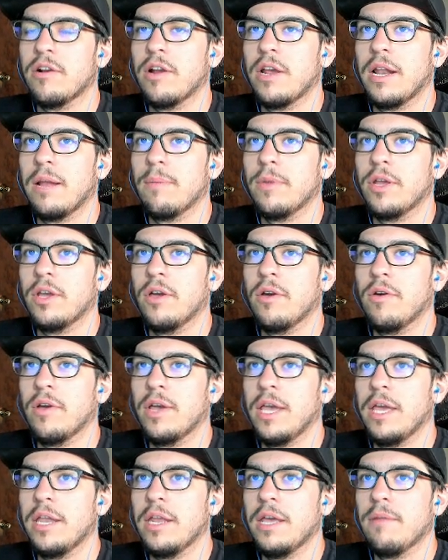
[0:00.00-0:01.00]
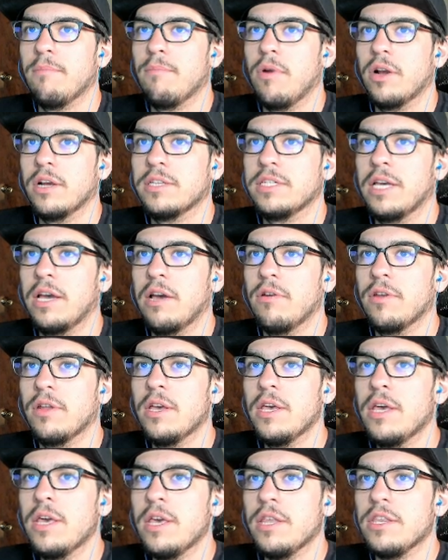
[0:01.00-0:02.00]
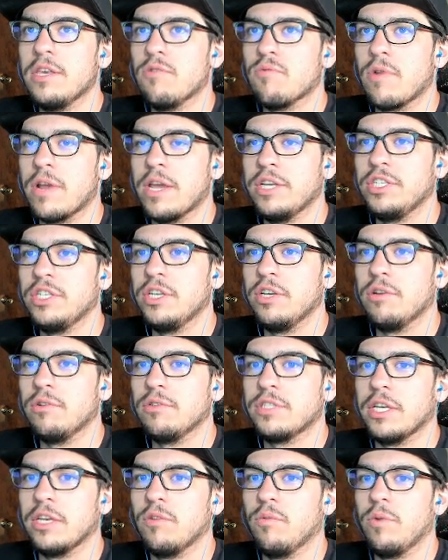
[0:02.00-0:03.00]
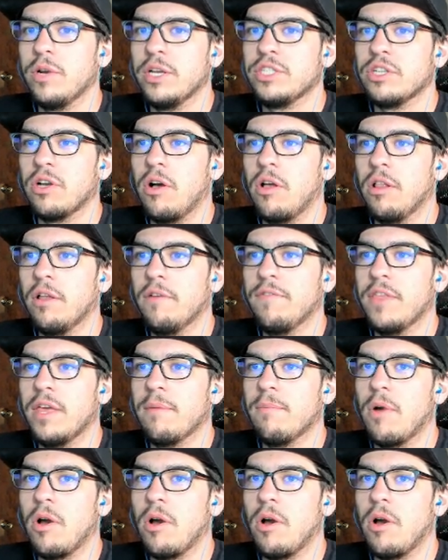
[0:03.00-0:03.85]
And I'm going to go ahead and mark down the ratios in which all of them